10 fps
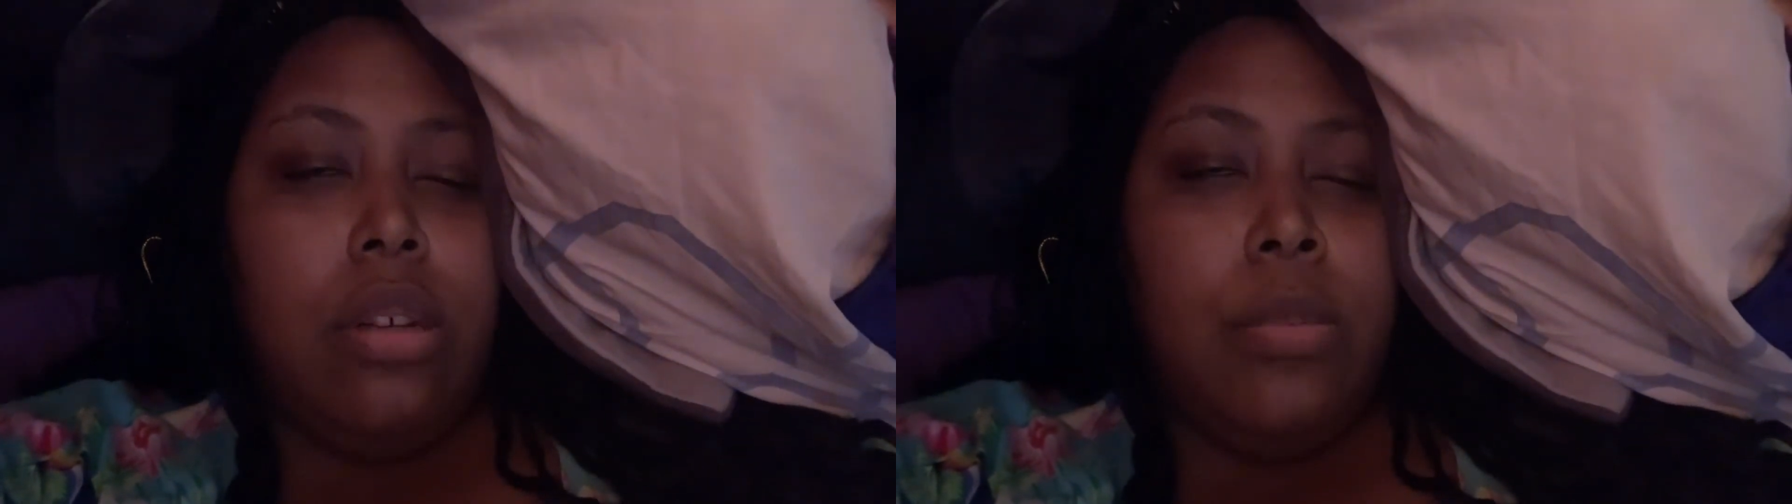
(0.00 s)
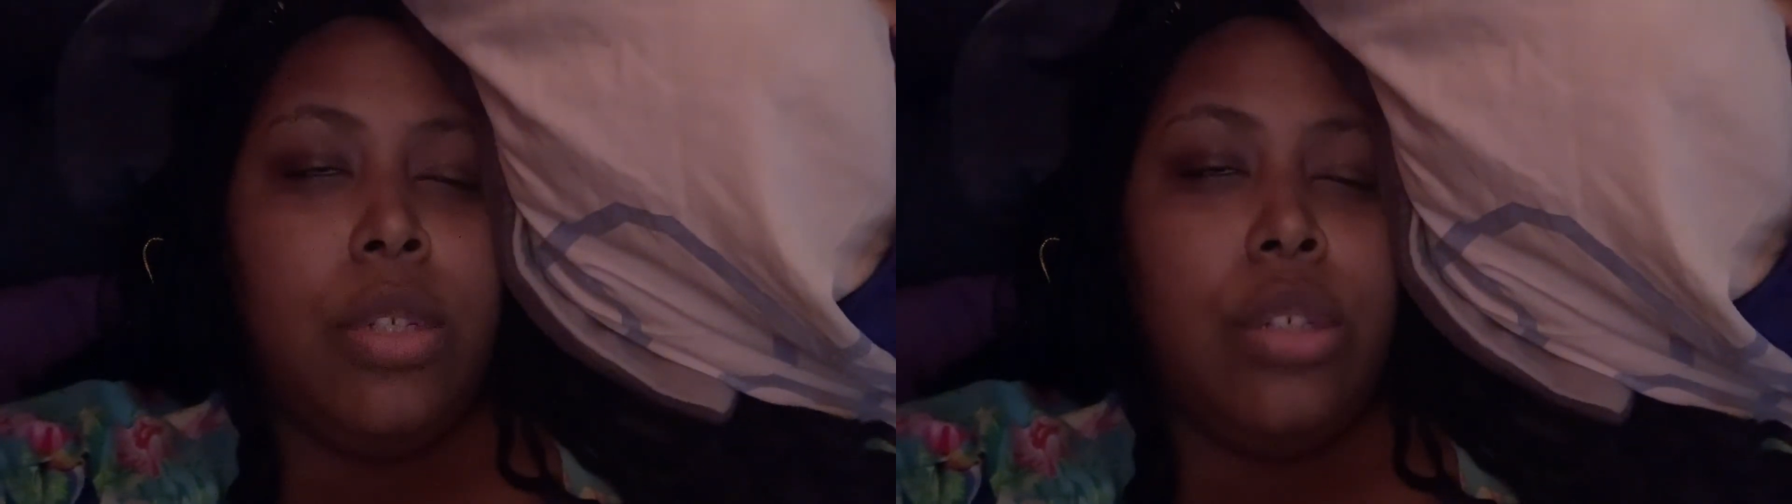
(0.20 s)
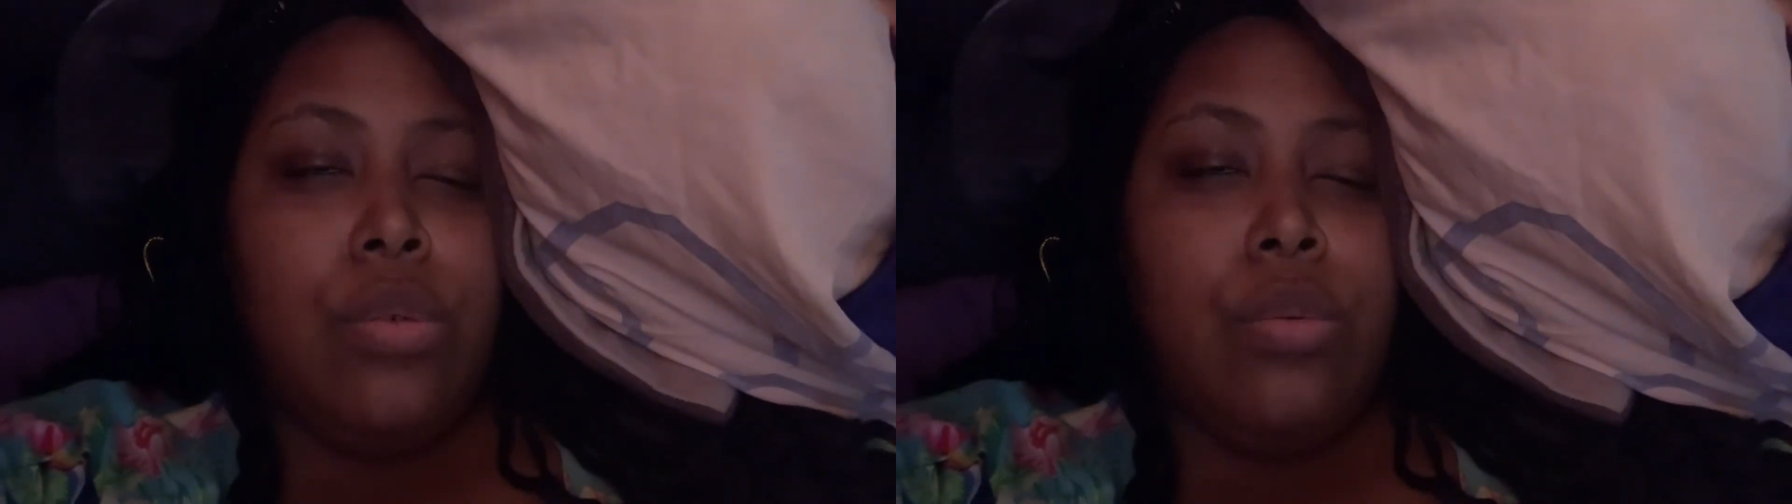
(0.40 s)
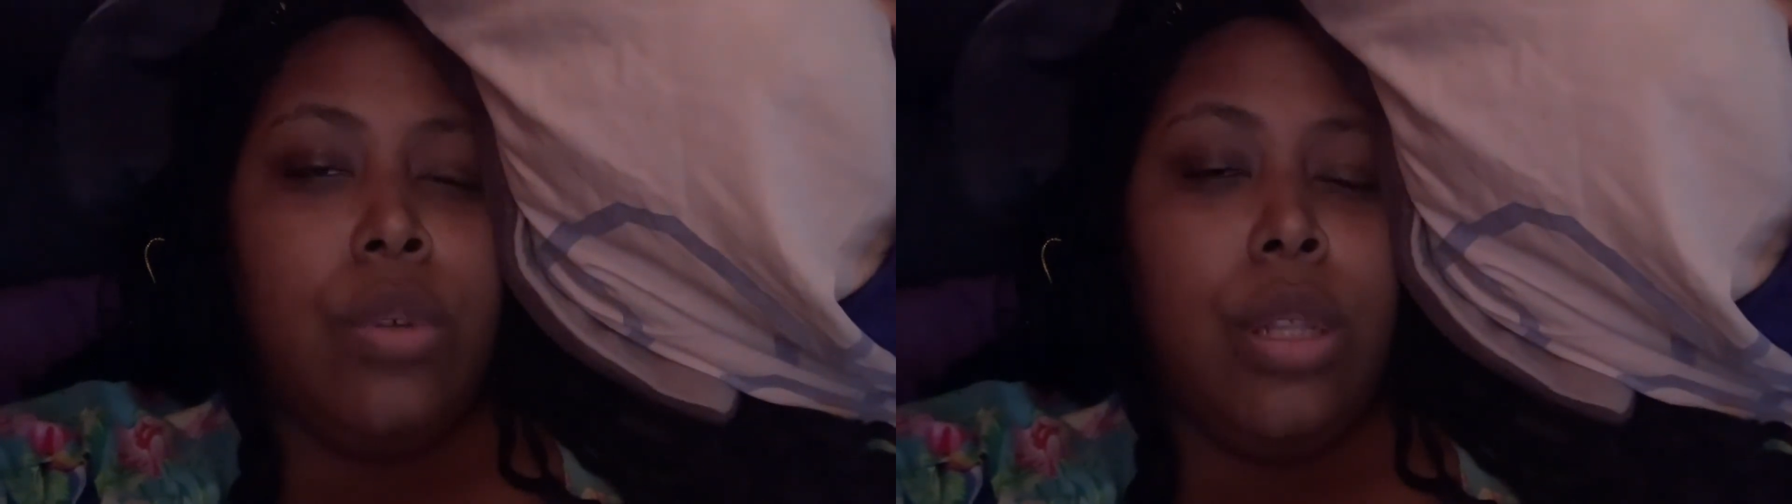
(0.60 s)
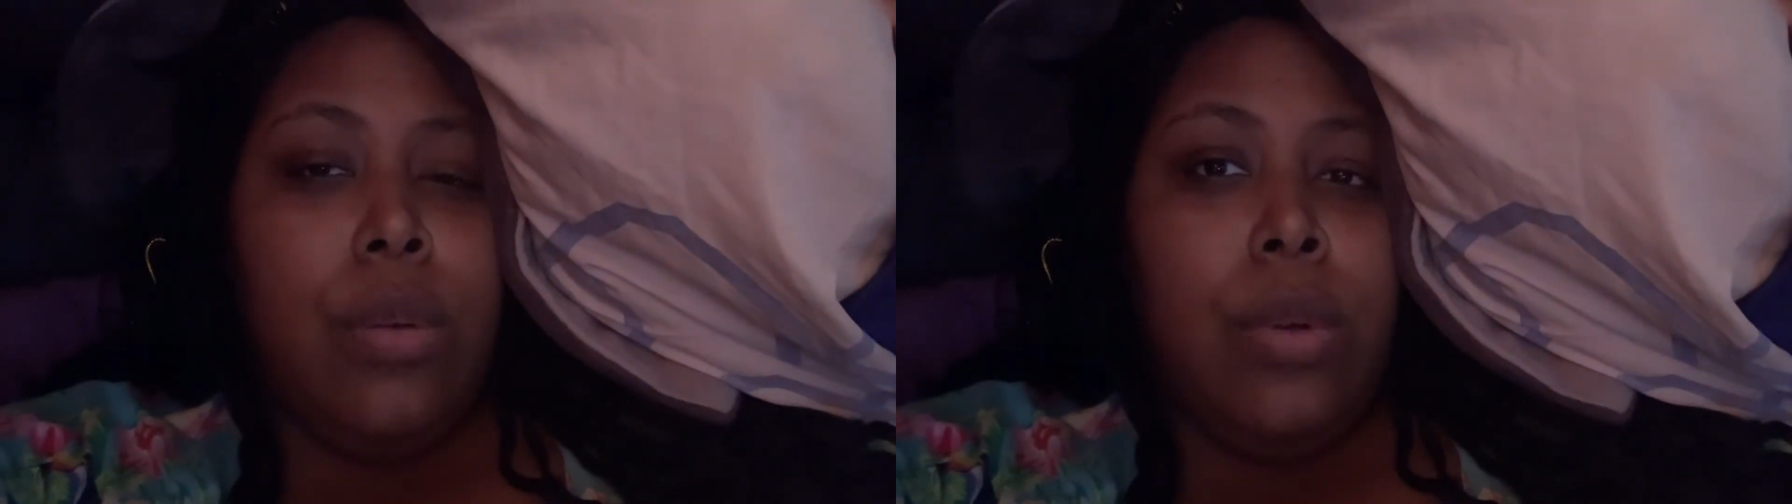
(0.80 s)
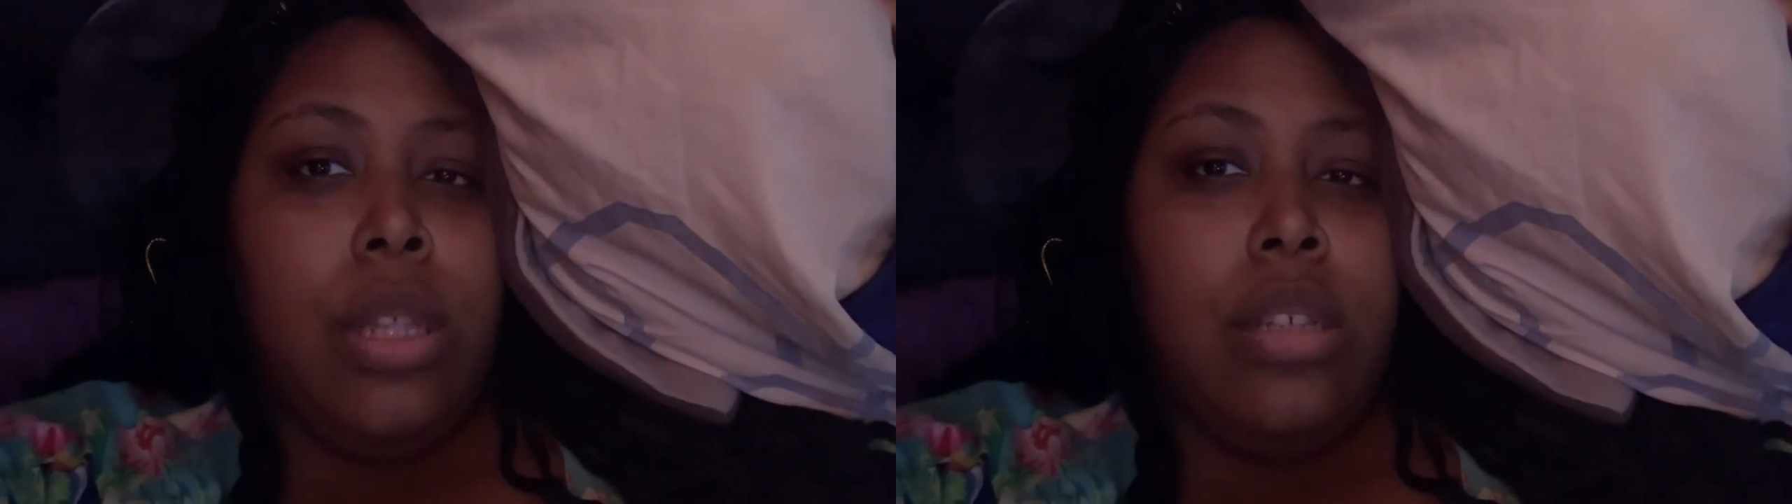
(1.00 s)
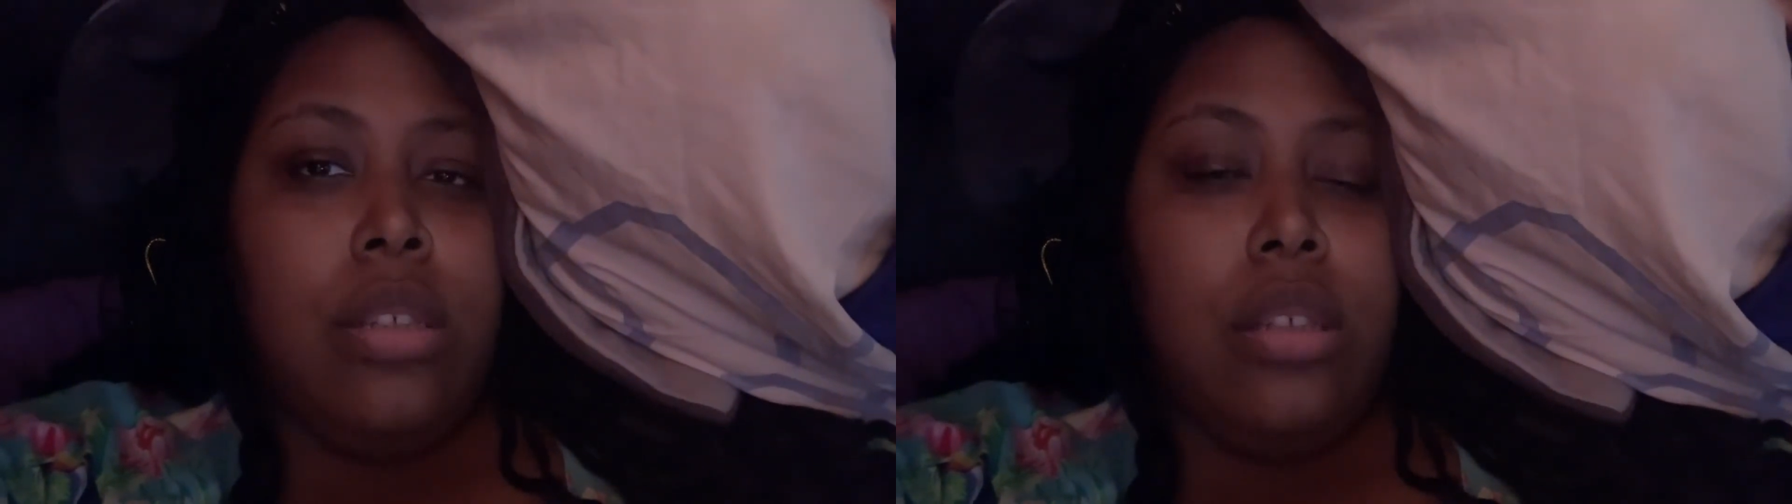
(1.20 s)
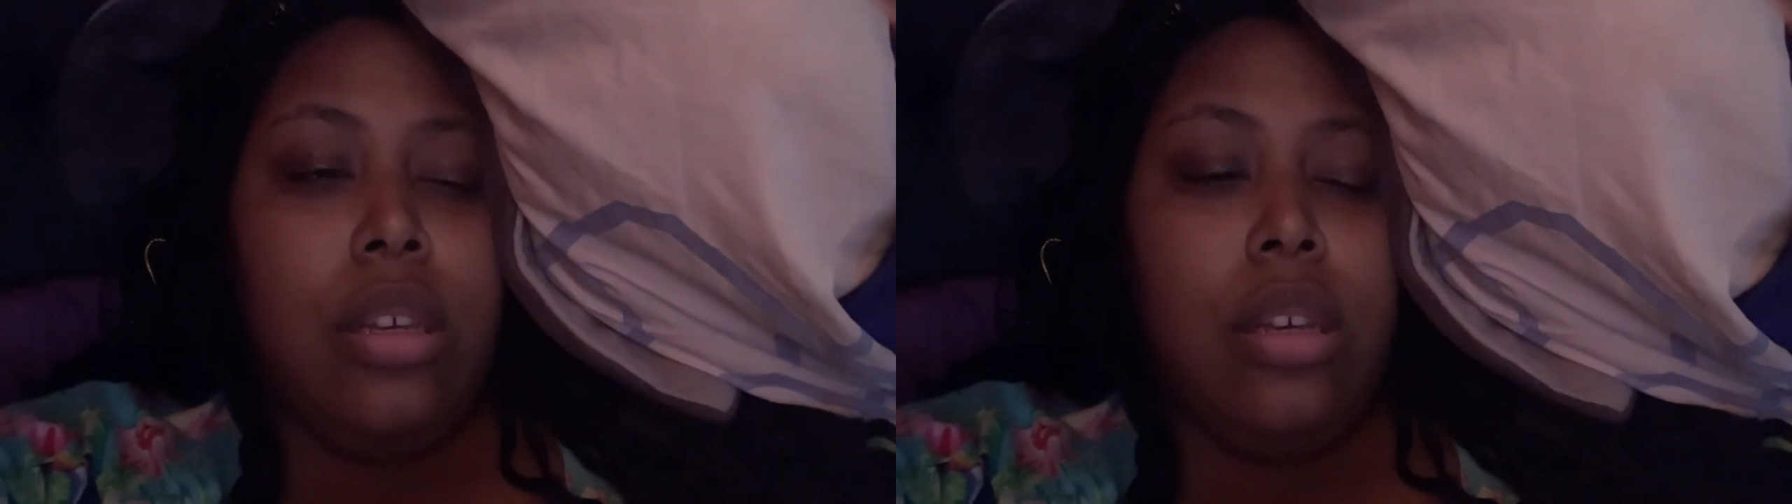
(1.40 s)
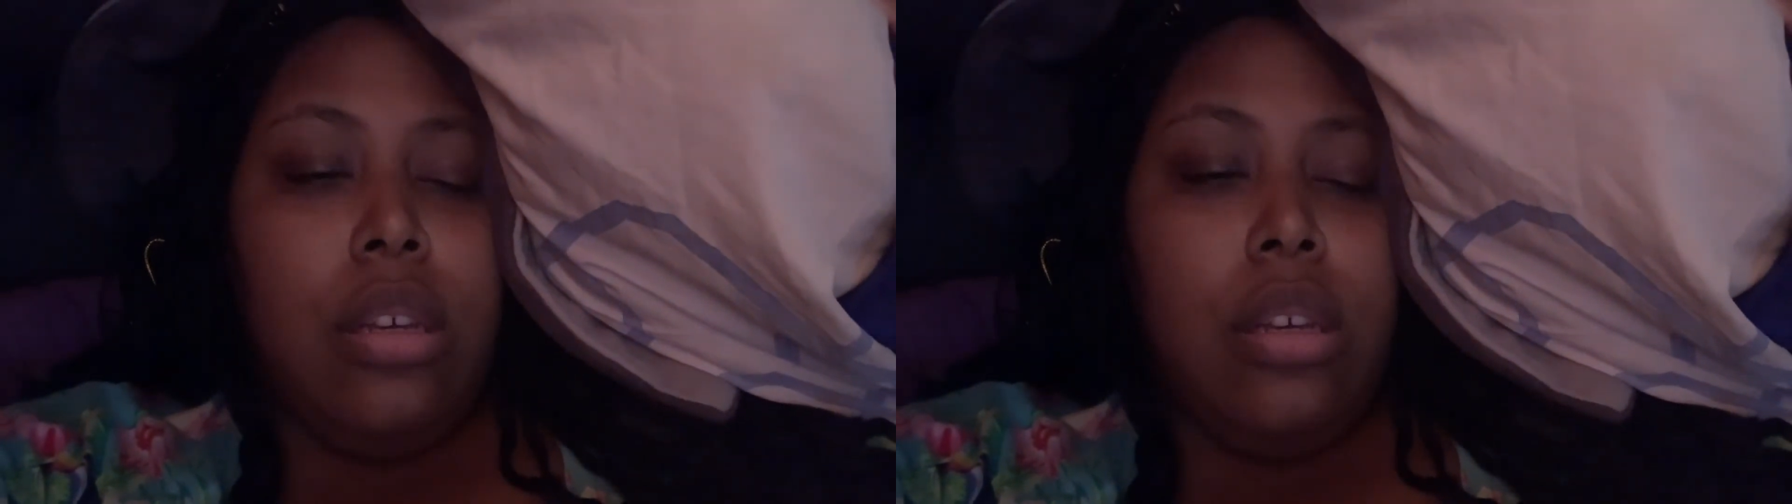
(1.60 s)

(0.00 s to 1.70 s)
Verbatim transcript: I'm just really, really sick.